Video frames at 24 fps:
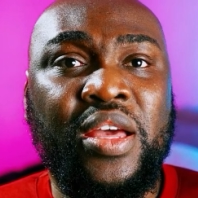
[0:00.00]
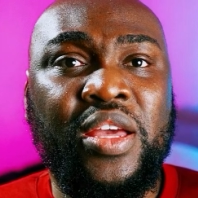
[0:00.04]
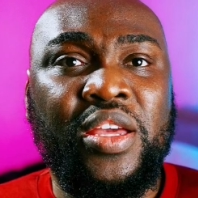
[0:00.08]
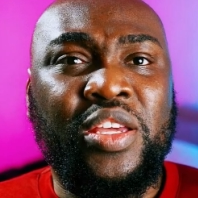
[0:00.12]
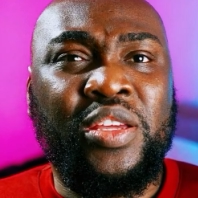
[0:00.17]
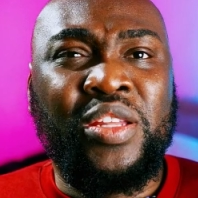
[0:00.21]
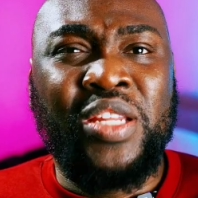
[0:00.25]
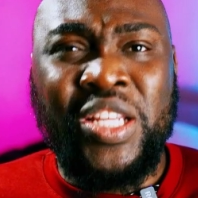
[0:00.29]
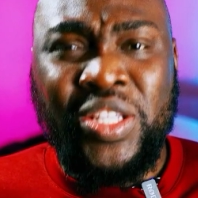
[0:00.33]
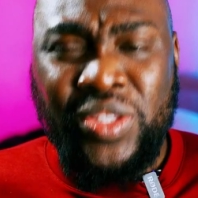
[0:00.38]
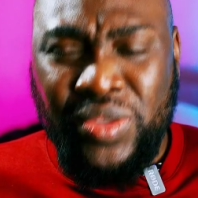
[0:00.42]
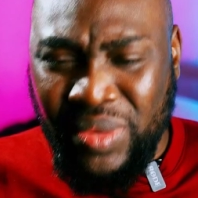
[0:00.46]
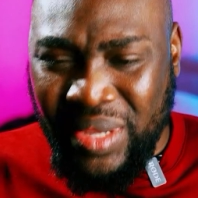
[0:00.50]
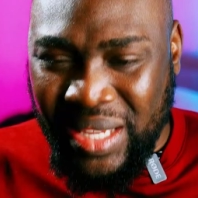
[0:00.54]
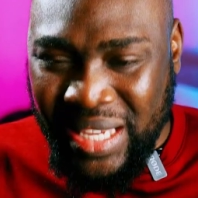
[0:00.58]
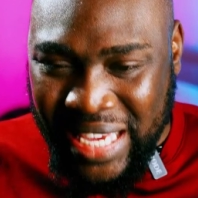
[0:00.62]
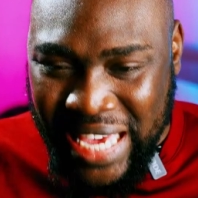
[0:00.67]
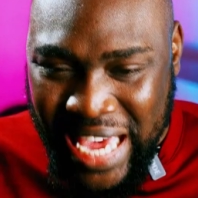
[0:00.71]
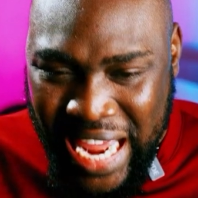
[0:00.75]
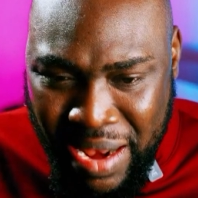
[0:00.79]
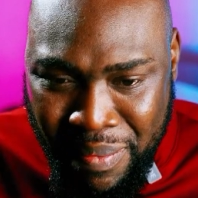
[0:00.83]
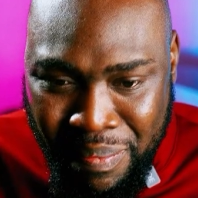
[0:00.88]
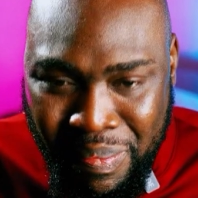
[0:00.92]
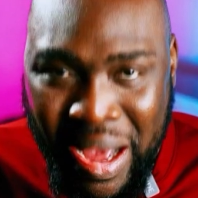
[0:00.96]
You need to
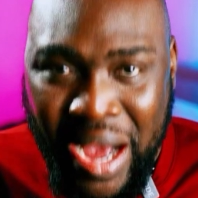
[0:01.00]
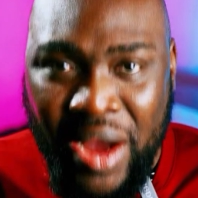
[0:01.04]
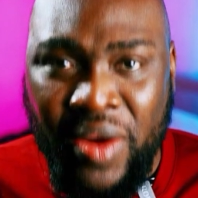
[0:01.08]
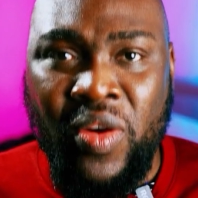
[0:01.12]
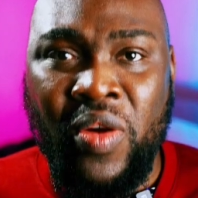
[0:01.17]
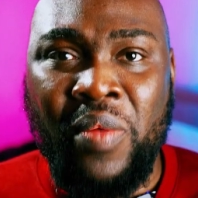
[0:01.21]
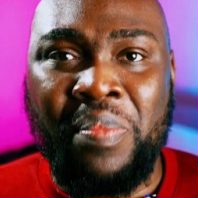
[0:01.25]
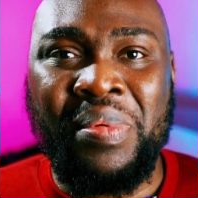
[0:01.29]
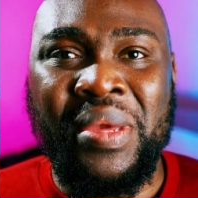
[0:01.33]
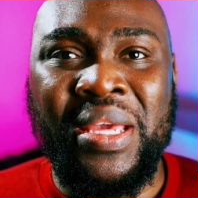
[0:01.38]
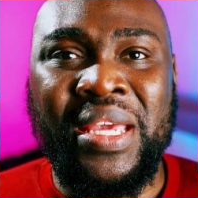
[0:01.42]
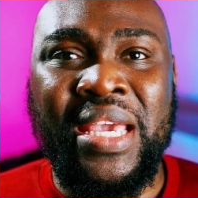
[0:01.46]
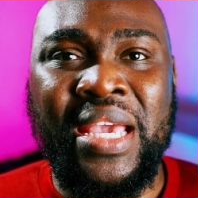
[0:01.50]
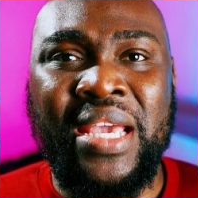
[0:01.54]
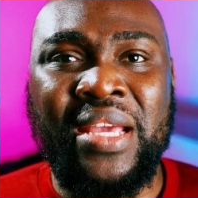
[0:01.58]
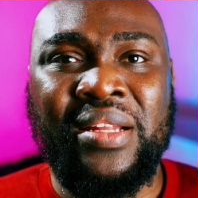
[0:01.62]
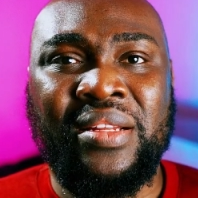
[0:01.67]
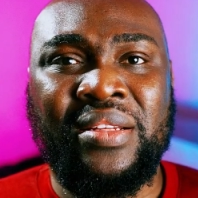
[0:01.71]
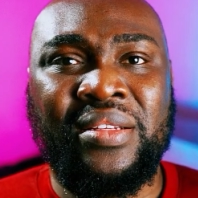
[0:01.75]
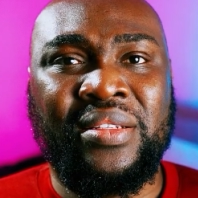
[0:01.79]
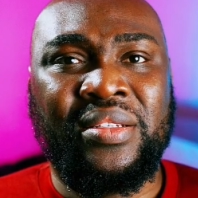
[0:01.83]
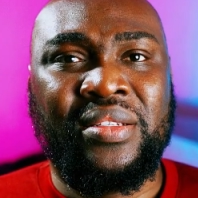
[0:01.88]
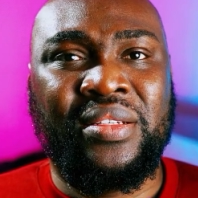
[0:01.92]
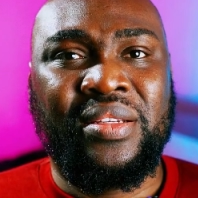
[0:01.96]
get back up again
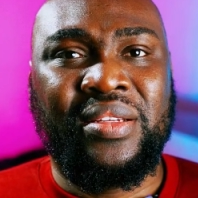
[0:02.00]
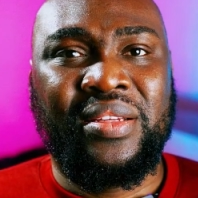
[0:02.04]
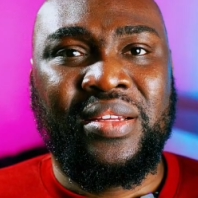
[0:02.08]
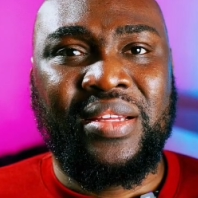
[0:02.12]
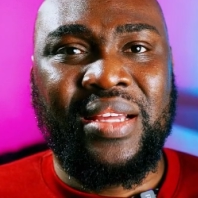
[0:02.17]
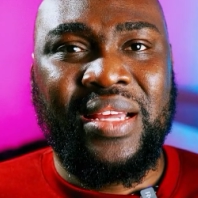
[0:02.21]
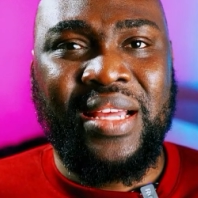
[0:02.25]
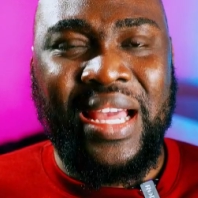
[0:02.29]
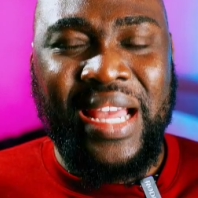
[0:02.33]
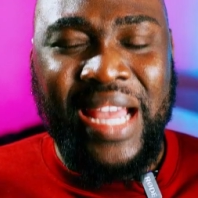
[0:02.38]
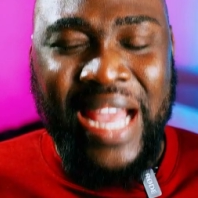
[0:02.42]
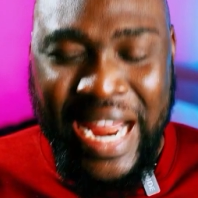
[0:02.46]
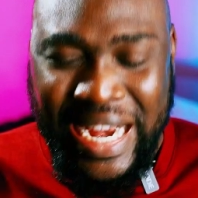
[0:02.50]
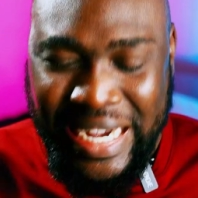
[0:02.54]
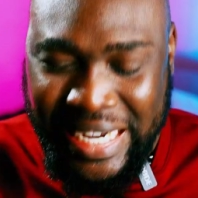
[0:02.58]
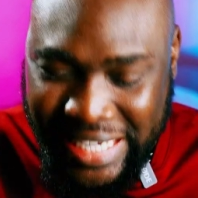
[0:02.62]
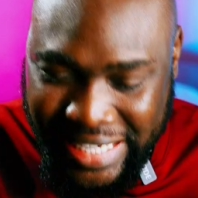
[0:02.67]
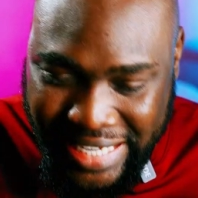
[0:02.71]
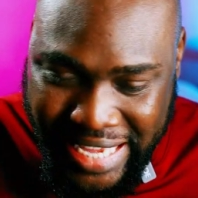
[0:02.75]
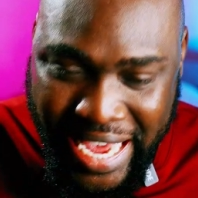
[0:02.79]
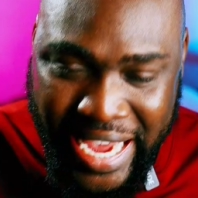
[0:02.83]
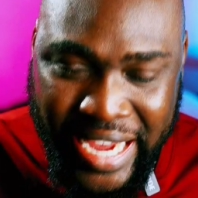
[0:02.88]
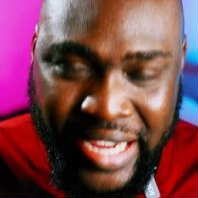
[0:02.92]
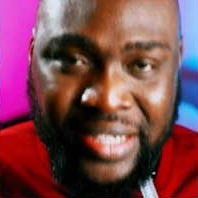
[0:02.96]
and
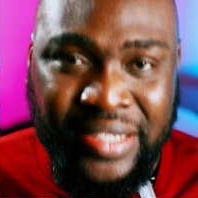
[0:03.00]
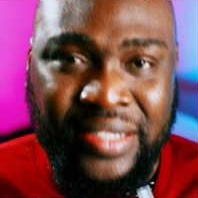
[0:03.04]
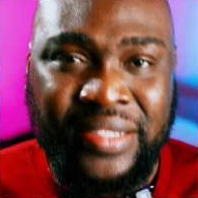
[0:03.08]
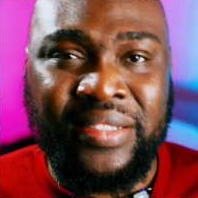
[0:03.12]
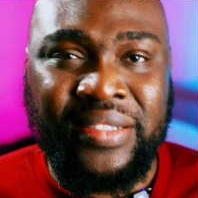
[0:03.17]
again